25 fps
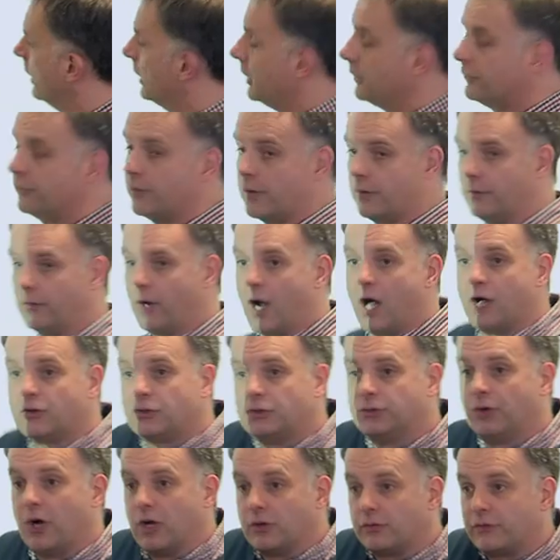So there are
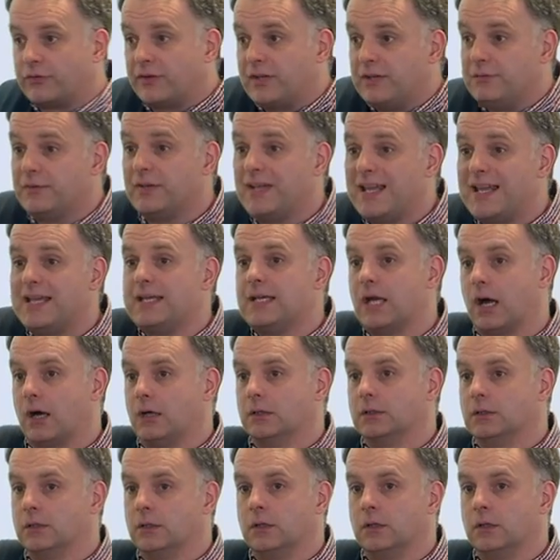grants even here.